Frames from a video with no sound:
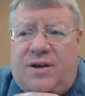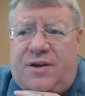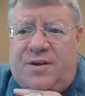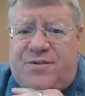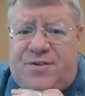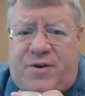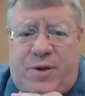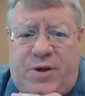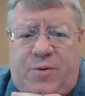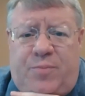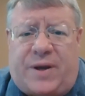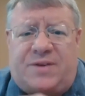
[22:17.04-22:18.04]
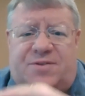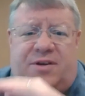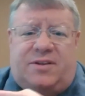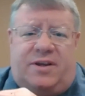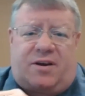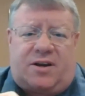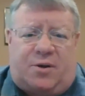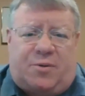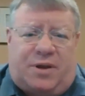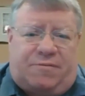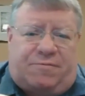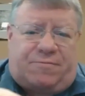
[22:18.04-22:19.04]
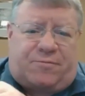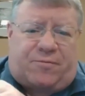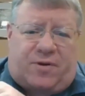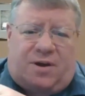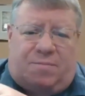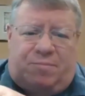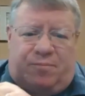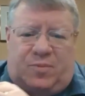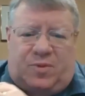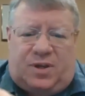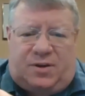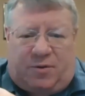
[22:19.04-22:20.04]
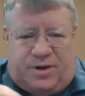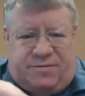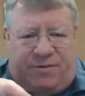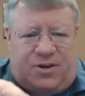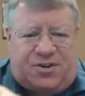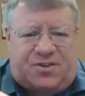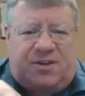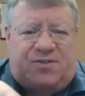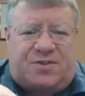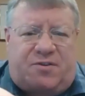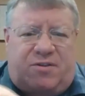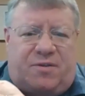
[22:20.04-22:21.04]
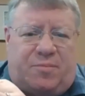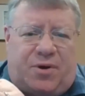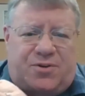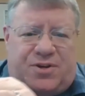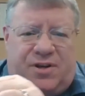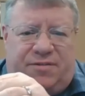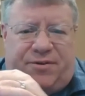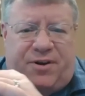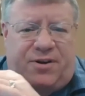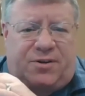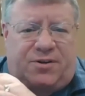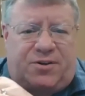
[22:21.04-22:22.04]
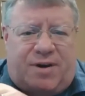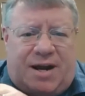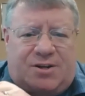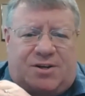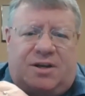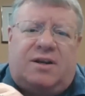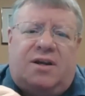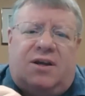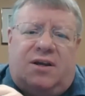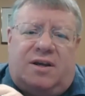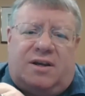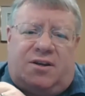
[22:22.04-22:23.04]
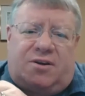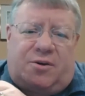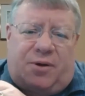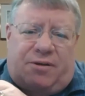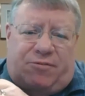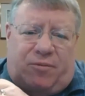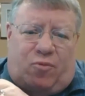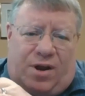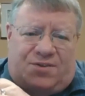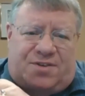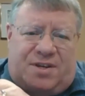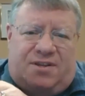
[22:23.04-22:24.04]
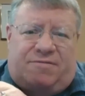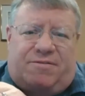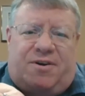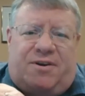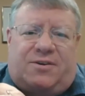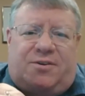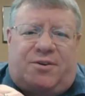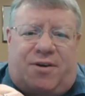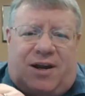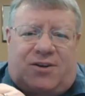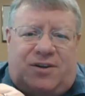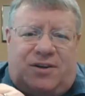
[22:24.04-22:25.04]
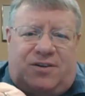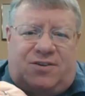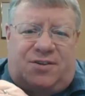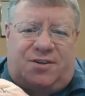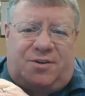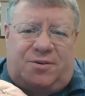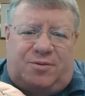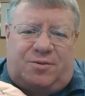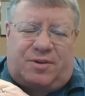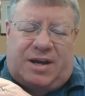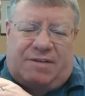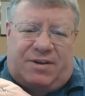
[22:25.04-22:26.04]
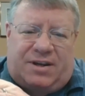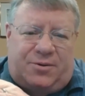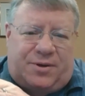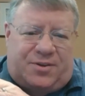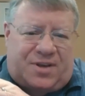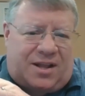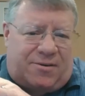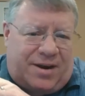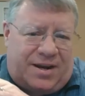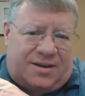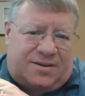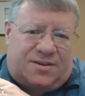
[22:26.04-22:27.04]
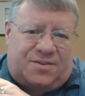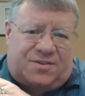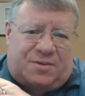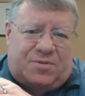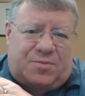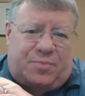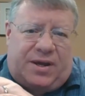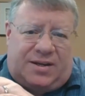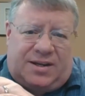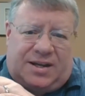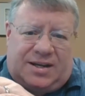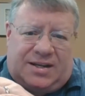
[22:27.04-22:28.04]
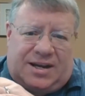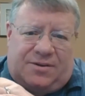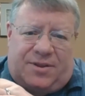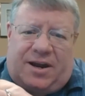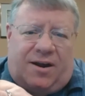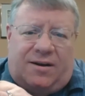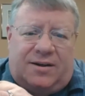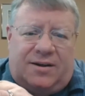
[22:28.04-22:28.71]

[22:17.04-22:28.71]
So you basically are going from, if you just consider the motion in the vertical direction, you're going from rest in the vertical direction to having to accelerate to some speed to get down there.